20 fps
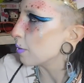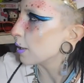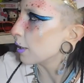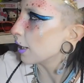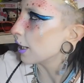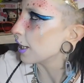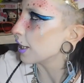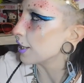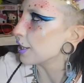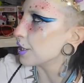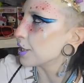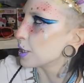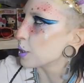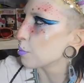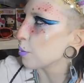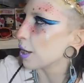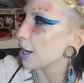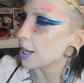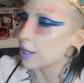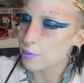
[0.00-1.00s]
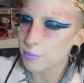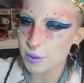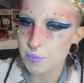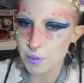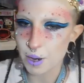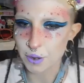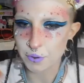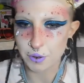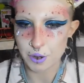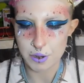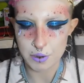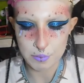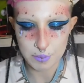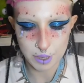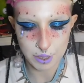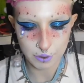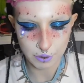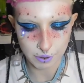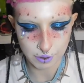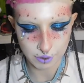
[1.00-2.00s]
and like display them in my room
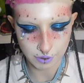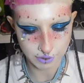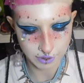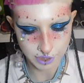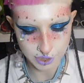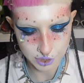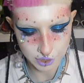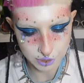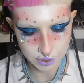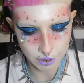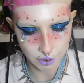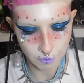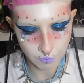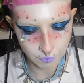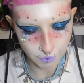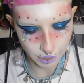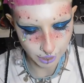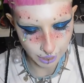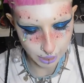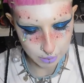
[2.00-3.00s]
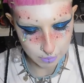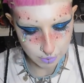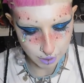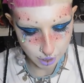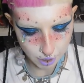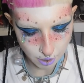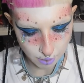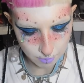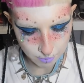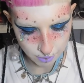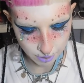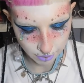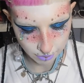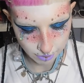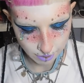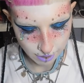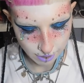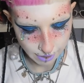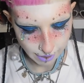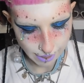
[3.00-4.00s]
and they're gonna look so fucking bomb.
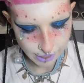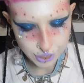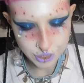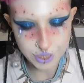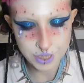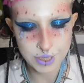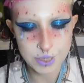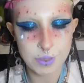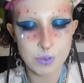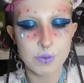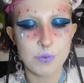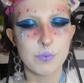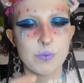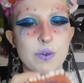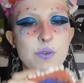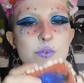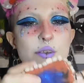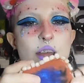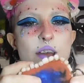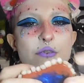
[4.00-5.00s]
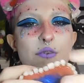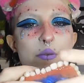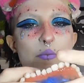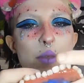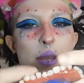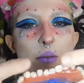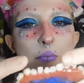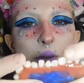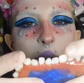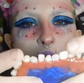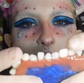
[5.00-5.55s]
I just still will never be able to